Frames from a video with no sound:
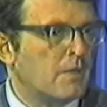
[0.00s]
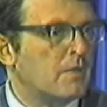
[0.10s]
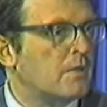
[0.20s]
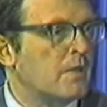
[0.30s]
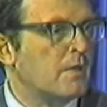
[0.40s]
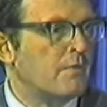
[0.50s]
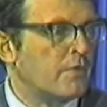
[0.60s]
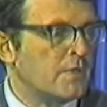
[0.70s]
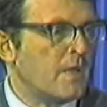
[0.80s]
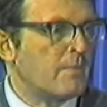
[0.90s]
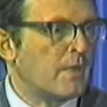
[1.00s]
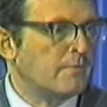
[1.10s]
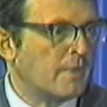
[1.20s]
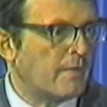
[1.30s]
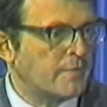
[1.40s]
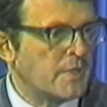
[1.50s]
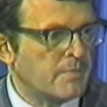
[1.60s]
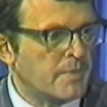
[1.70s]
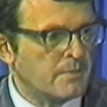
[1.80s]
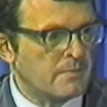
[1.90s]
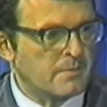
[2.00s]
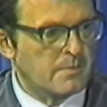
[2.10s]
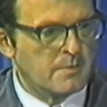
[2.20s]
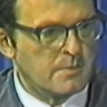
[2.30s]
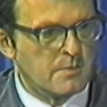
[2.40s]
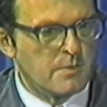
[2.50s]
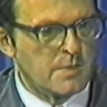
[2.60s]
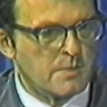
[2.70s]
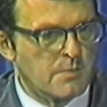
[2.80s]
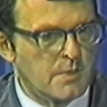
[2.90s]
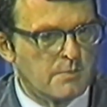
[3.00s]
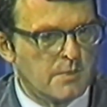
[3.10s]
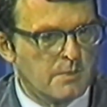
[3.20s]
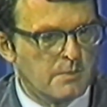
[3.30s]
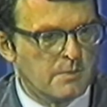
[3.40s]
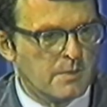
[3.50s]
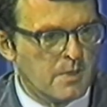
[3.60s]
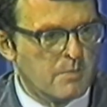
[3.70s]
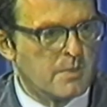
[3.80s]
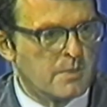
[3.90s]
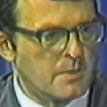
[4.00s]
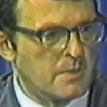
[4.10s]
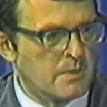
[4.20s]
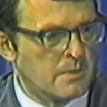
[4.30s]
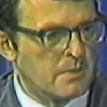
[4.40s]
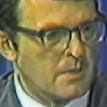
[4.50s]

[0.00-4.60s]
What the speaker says: Clearly, for example, I've just been doing some work with Gilbert, who